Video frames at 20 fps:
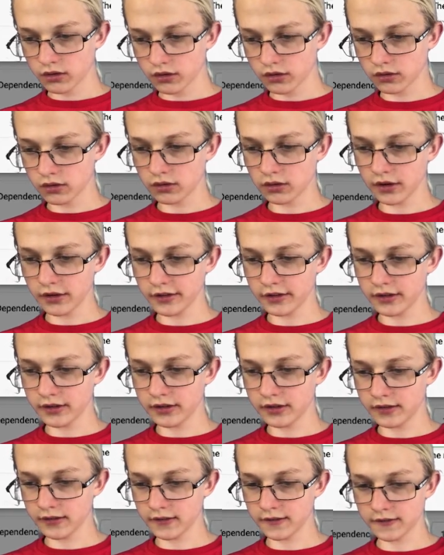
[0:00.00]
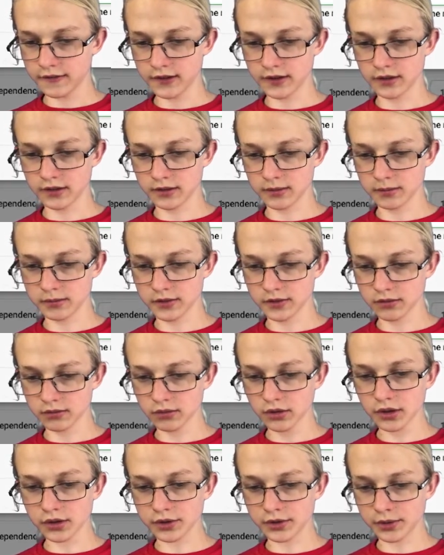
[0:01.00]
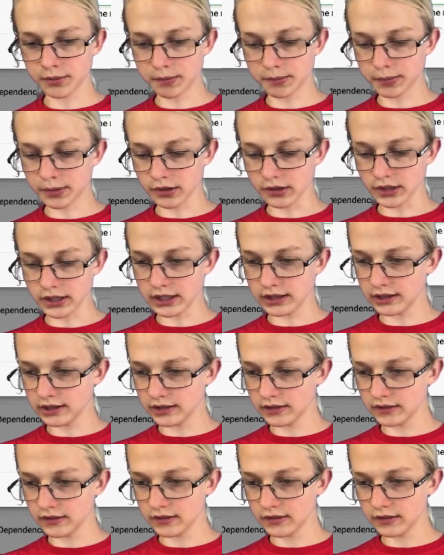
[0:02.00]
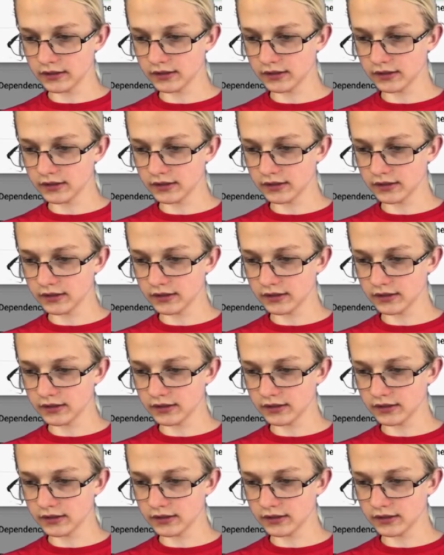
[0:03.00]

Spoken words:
Ronan Films. What a good bot he is.